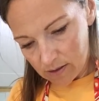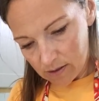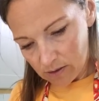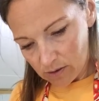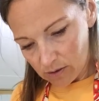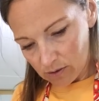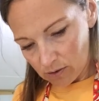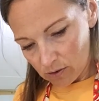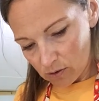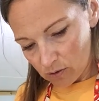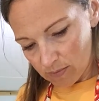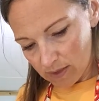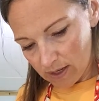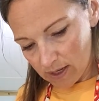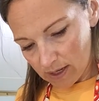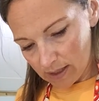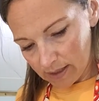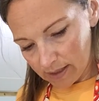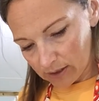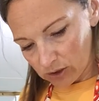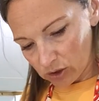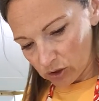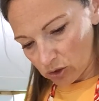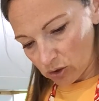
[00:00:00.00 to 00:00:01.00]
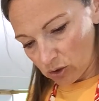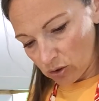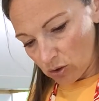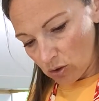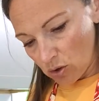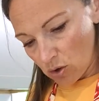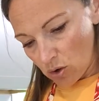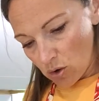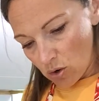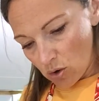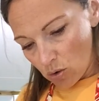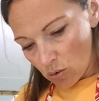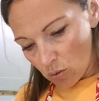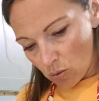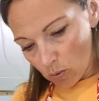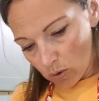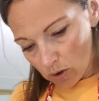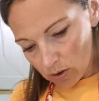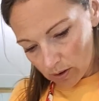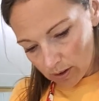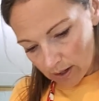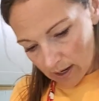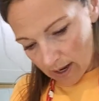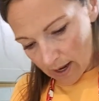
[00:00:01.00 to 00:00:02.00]
You know me, I like to
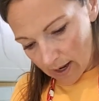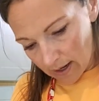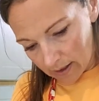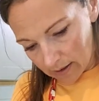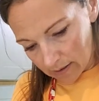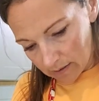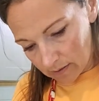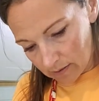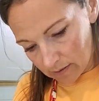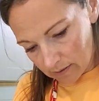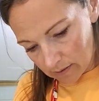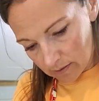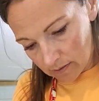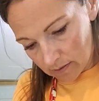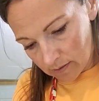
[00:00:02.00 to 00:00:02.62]
work ahead.